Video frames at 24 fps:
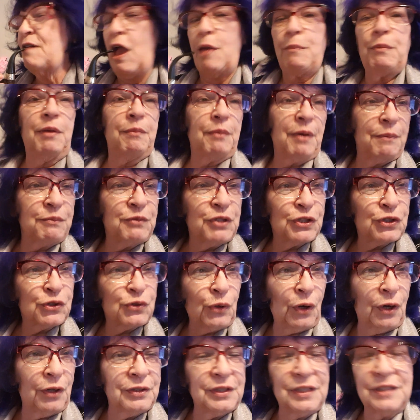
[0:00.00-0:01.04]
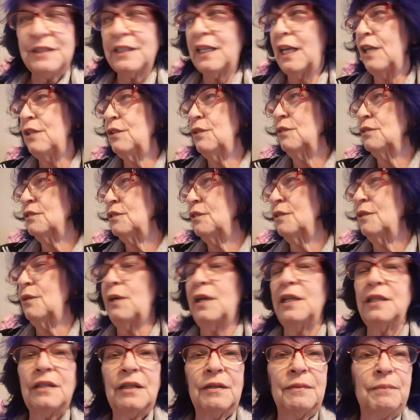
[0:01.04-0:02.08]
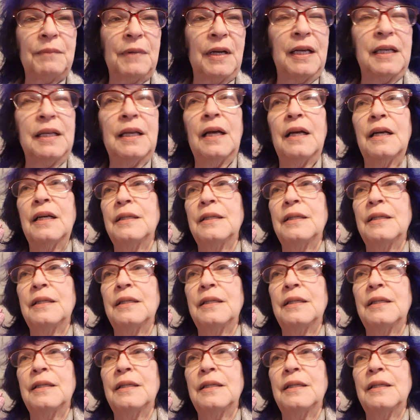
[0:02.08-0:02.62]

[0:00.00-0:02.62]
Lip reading: Maybe I'm just drawn to Daniels. I love my